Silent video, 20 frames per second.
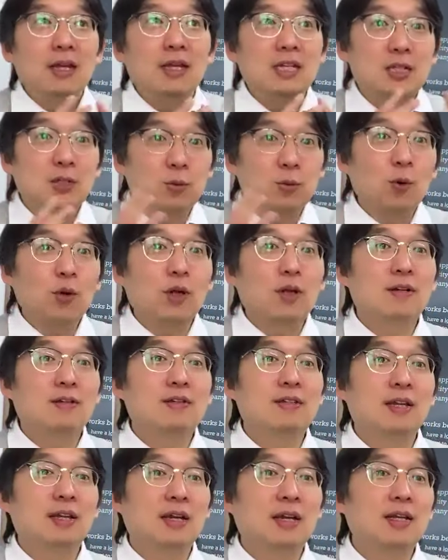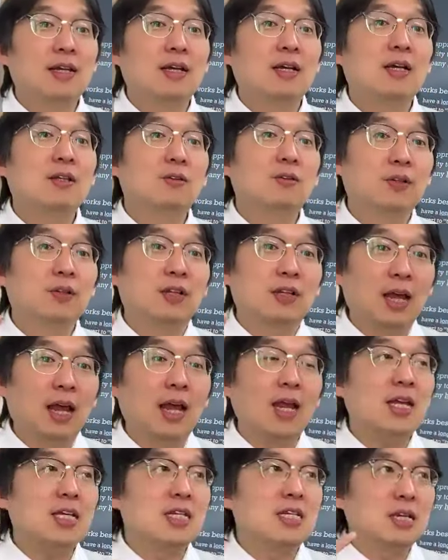historical data to
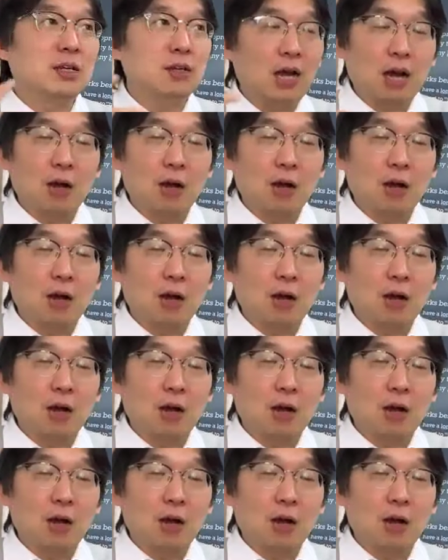gauge